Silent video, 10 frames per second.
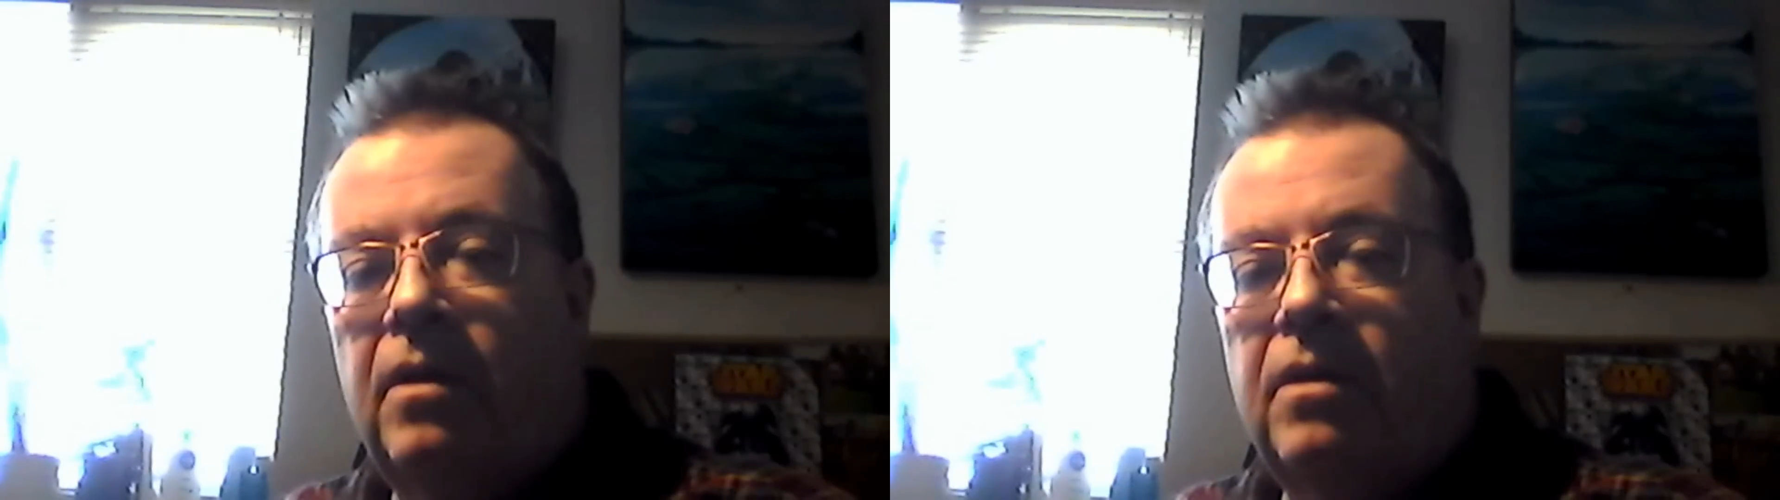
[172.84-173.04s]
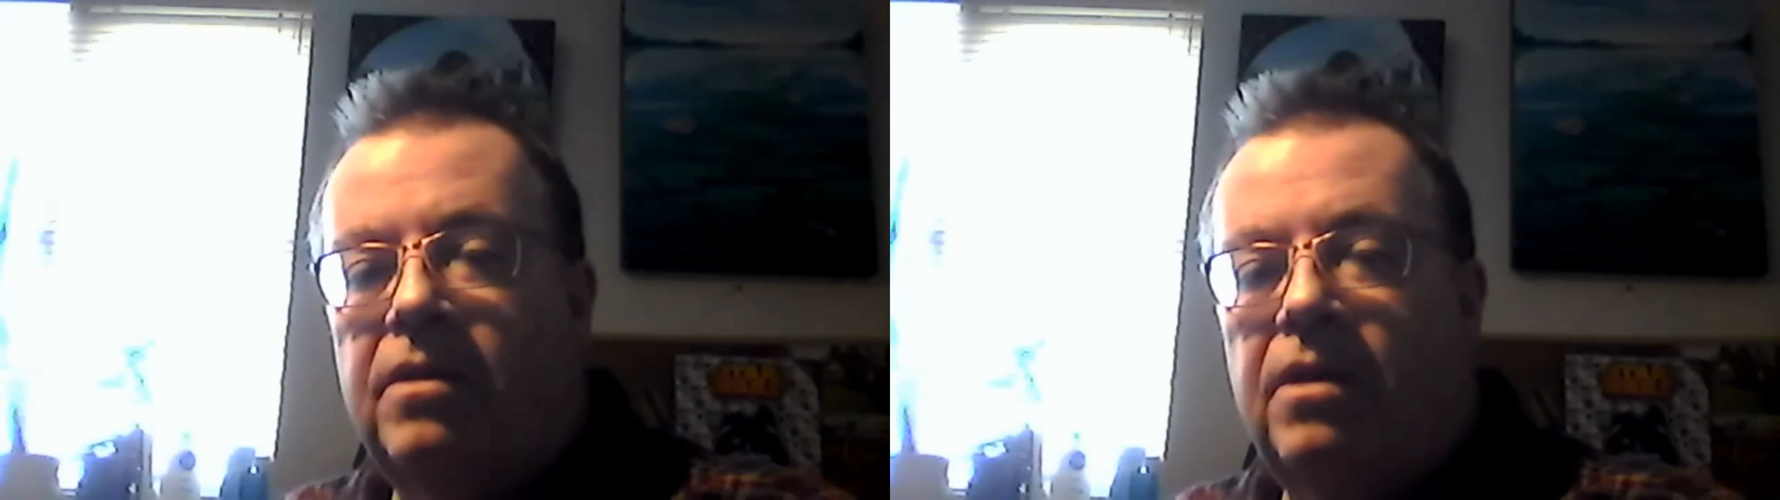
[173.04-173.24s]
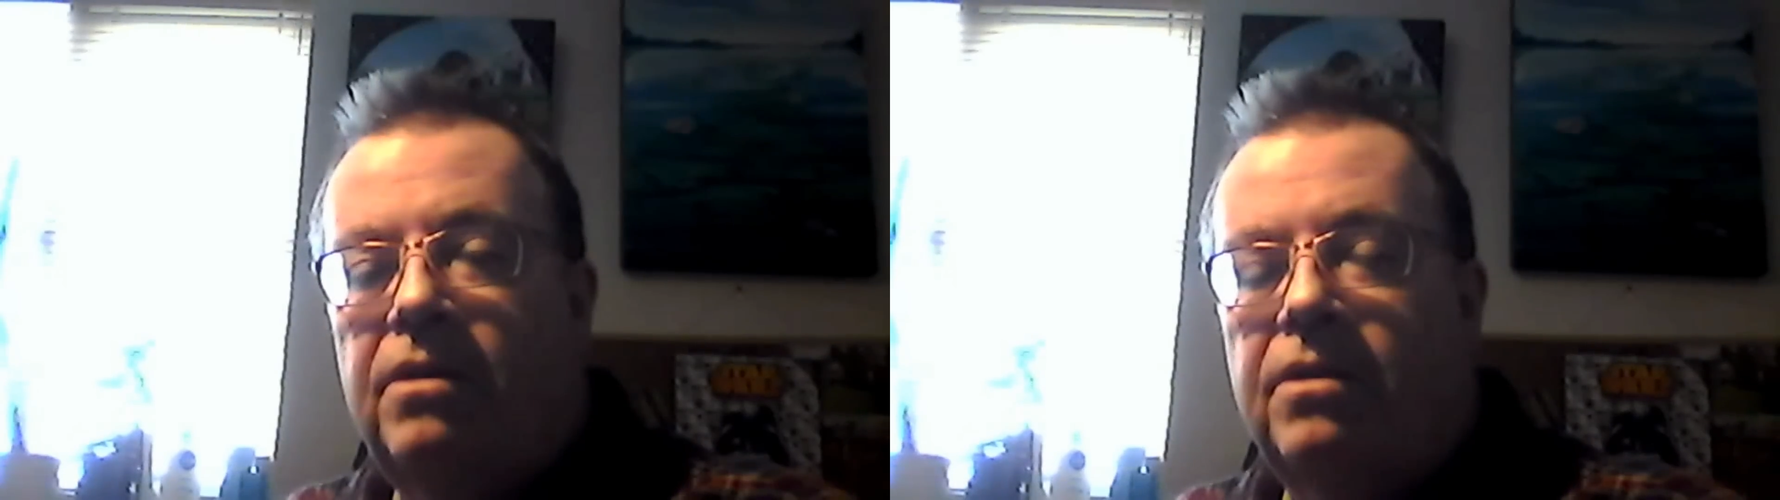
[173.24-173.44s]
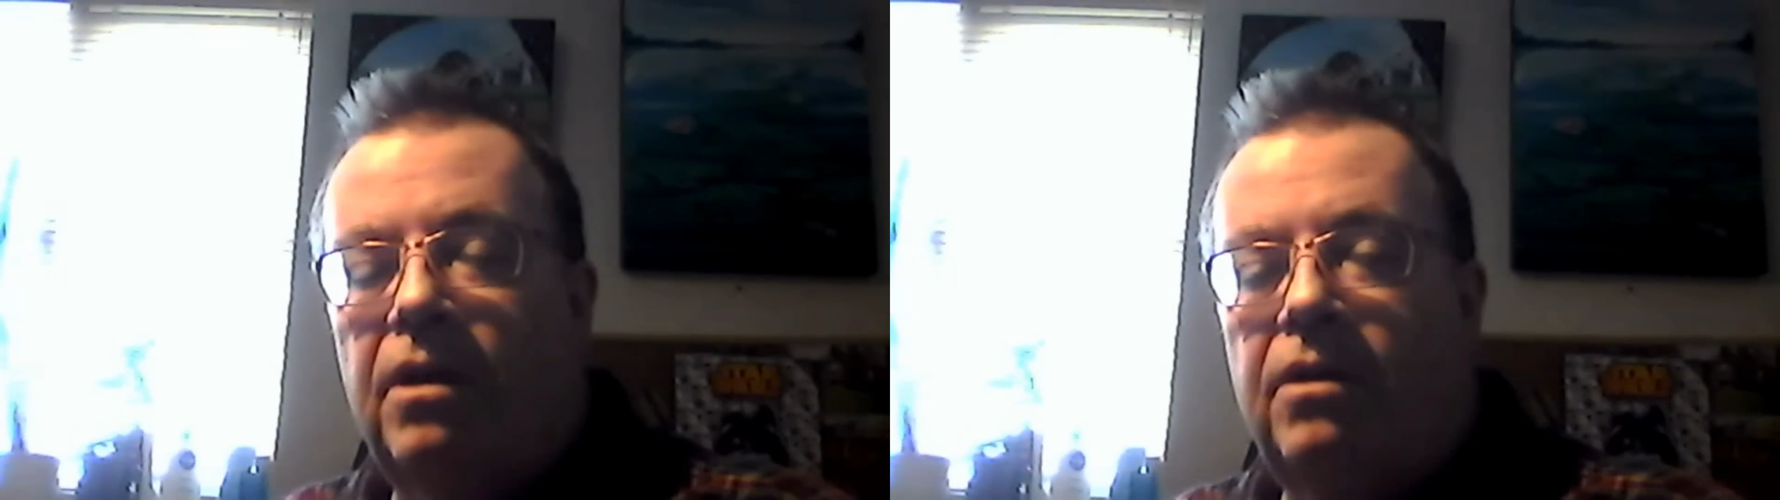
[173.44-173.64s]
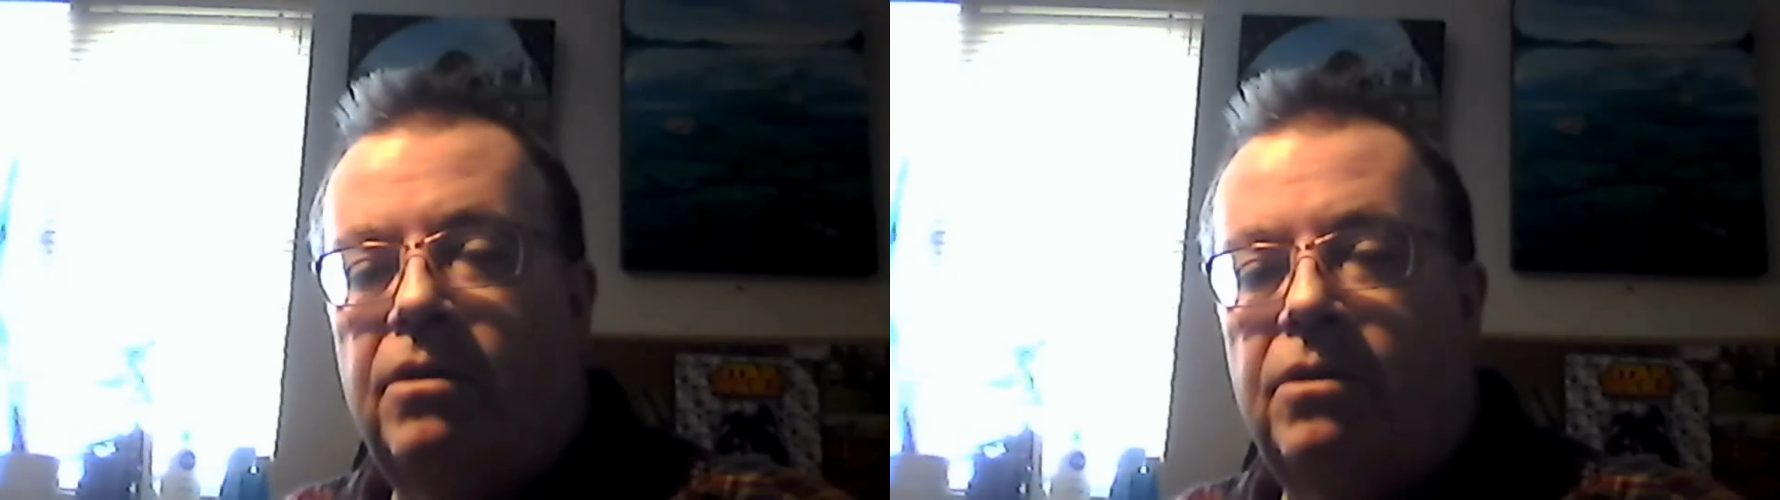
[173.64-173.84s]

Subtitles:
So it's going to